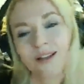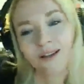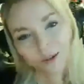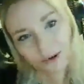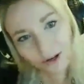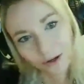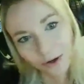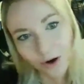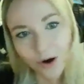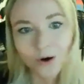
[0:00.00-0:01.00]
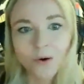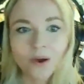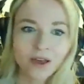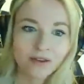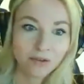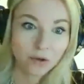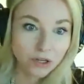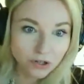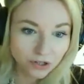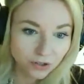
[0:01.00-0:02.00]
this is where you go if
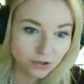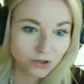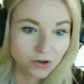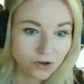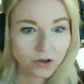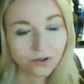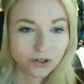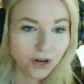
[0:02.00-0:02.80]
you're interested to talk to